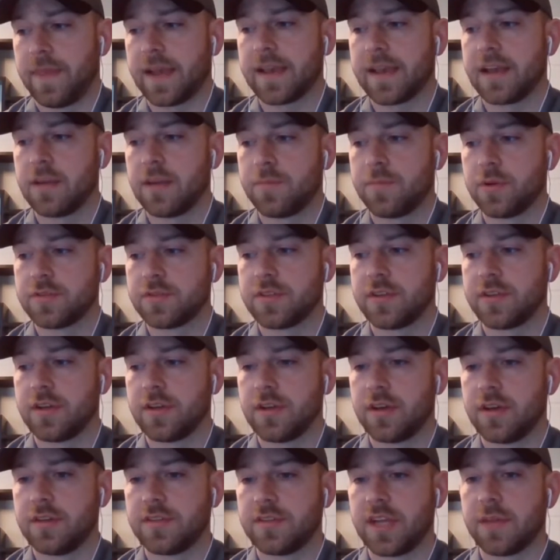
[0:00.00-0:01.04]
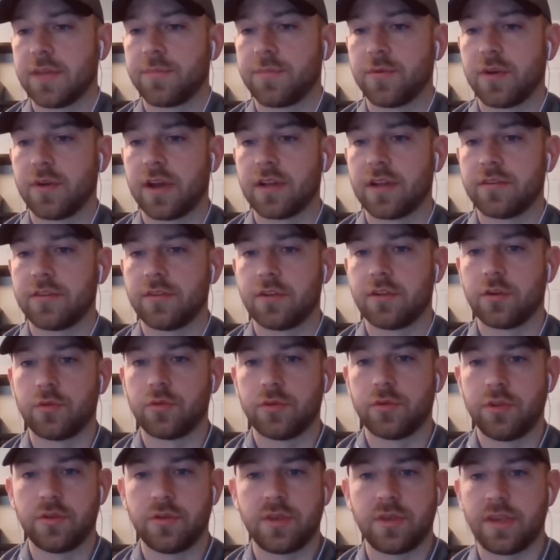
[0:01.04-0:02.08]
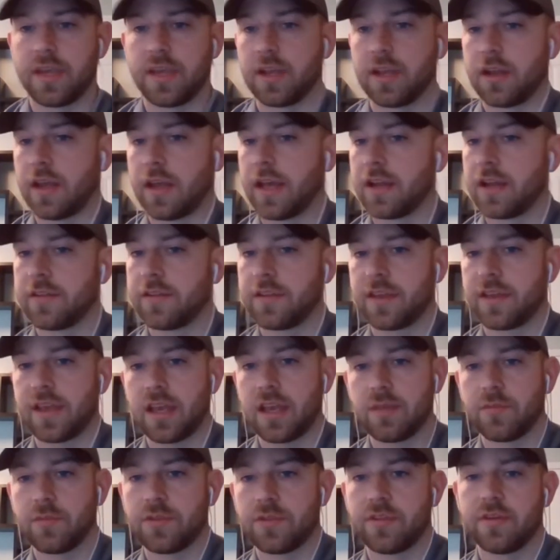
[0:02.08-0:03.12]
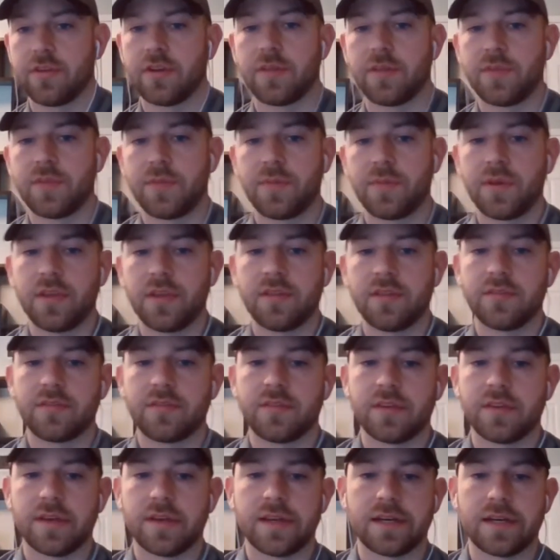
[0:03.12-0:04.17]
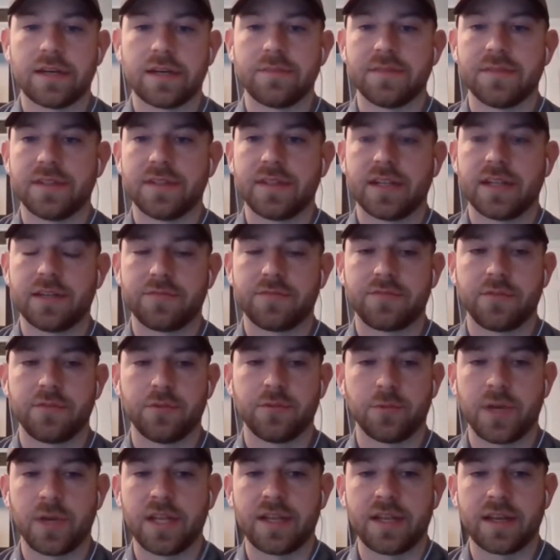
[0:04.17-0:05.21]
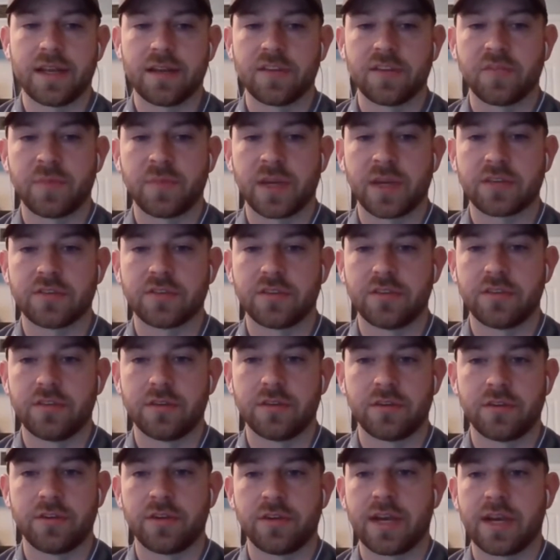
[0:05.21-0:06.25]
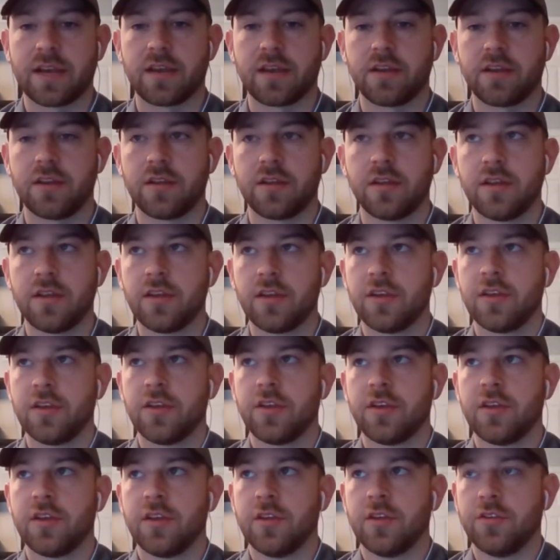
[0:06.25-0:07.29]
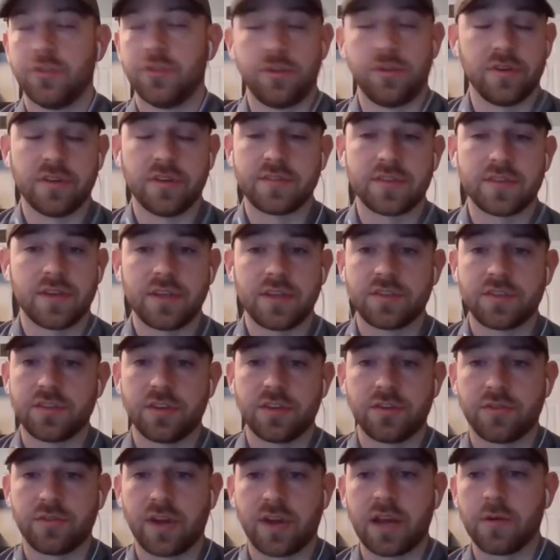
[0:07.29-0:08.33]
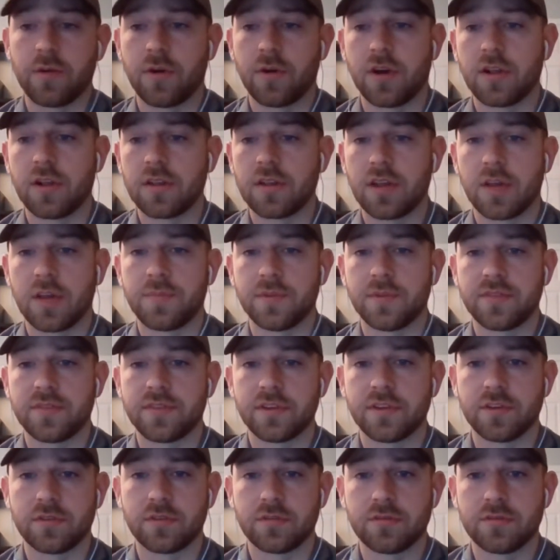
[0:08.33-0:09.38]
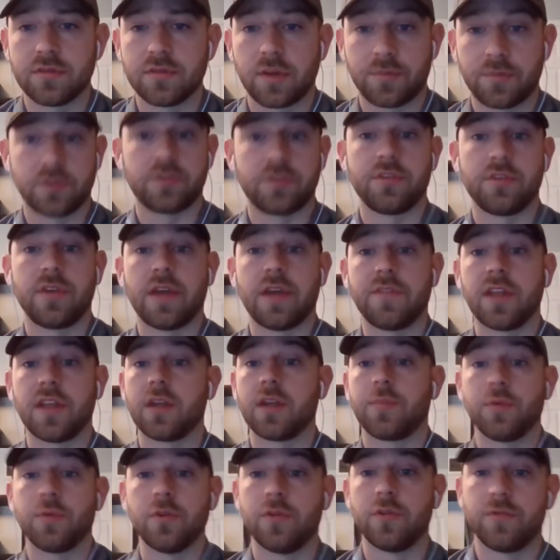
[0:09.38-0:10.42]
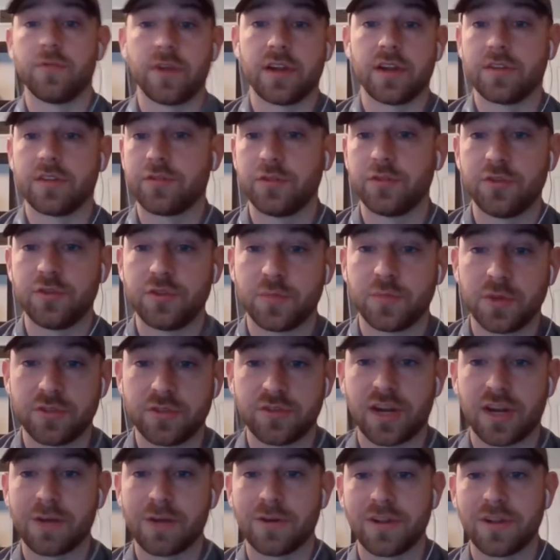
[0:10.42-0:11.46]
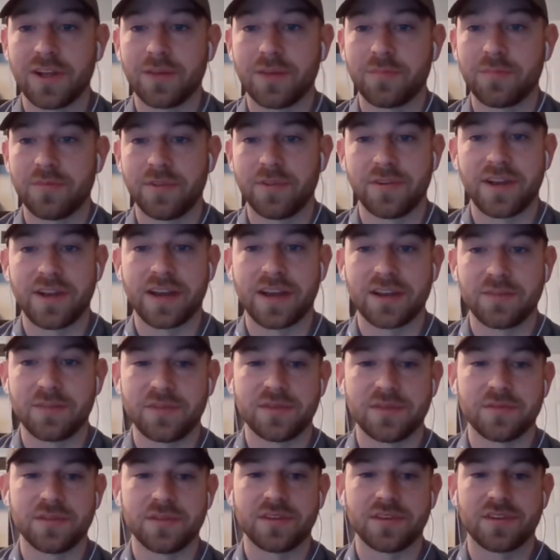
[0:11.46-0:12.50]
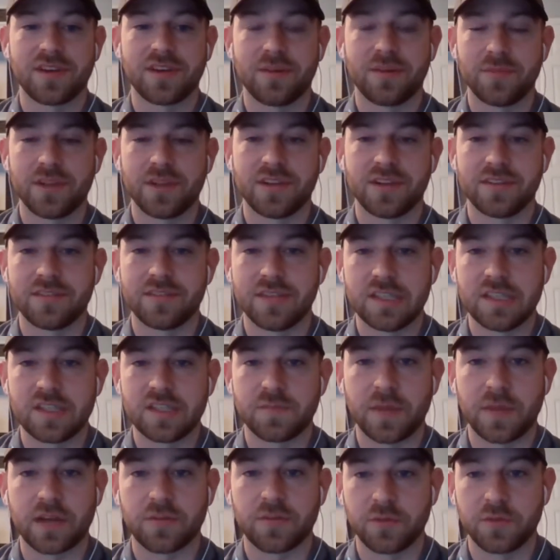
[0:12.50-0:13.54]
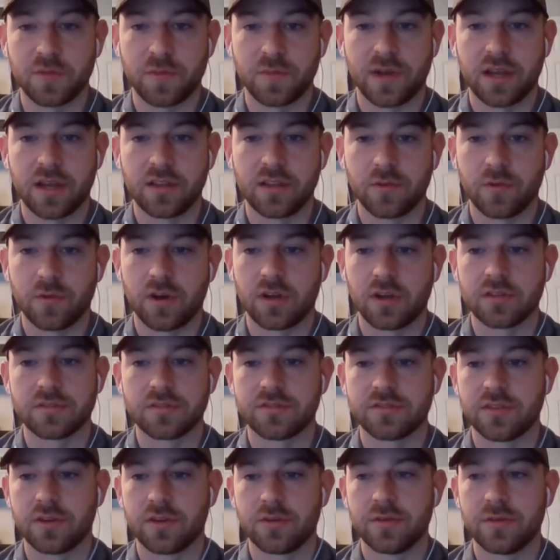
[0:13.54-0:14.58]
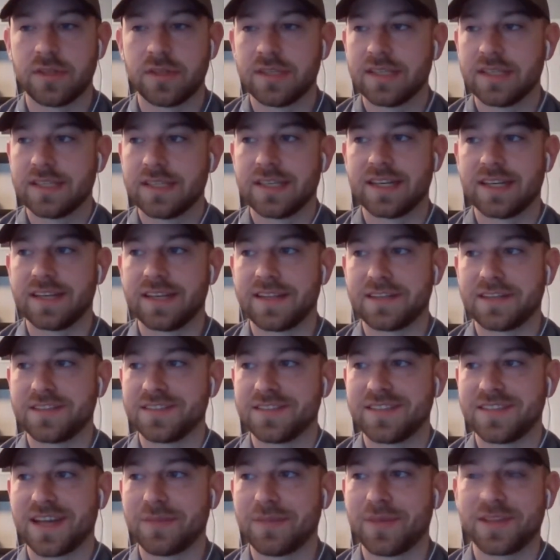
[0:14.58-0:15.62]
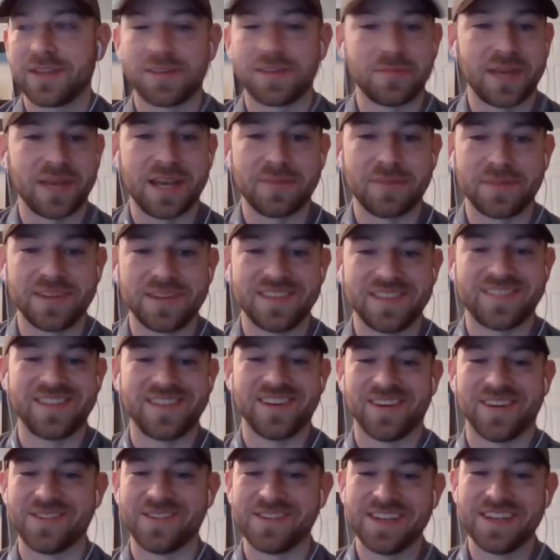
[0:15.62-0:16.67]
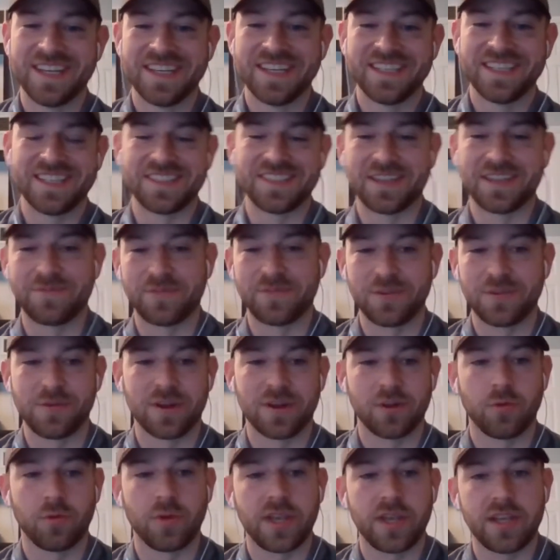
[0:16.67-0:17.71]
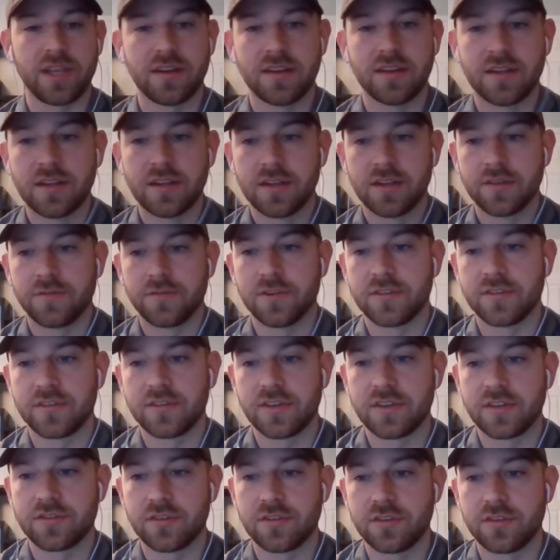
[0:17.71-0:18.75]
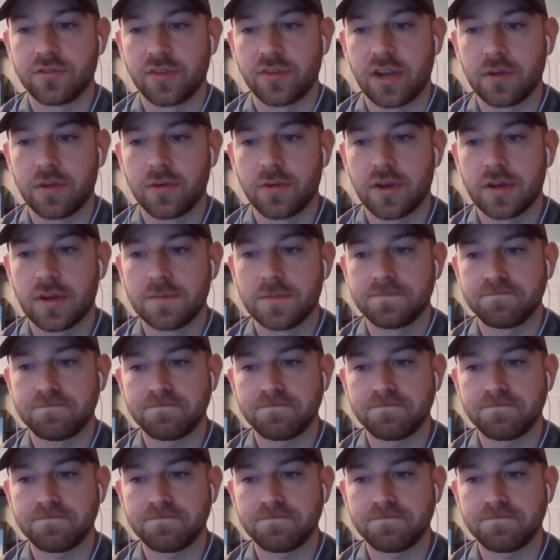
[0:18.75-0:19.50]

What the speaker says: kind of puts a damper on, you can get ahead of the game with your MEPs. And then if you're waiting on inspection, you're not going to do your insulation and drywall up until you have that approved, right? As soon as you put drywall up, they're not going to be able to come in and inspect what's behind the walls. So and that does not make them happy. So you definitely want to wait for insulation and drywall